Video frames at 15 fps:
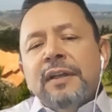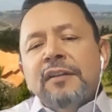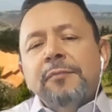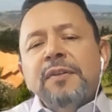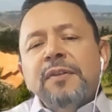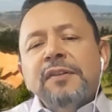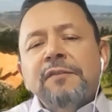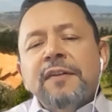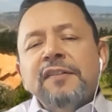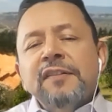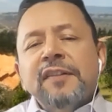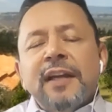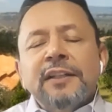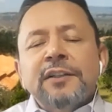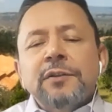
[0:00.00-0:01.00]
in specific
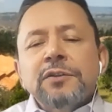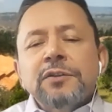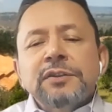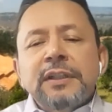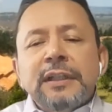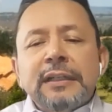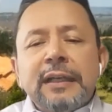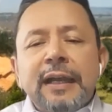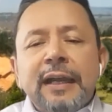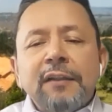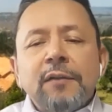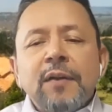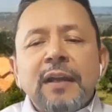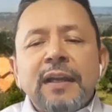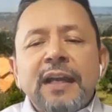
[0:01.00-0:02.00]
sectors in
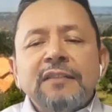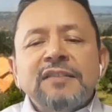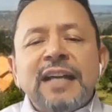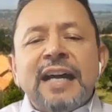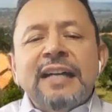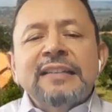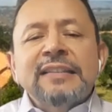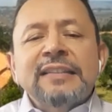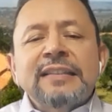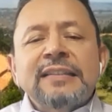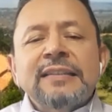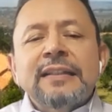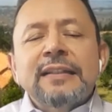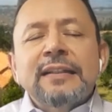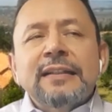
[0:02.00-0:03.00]
healthcare and life
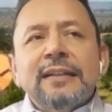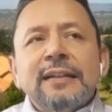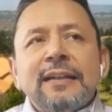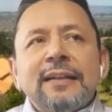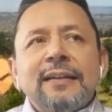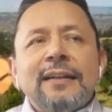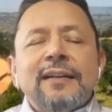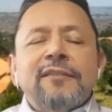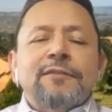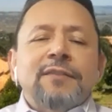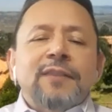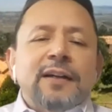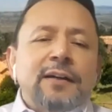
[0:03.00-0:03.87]
sciences. They're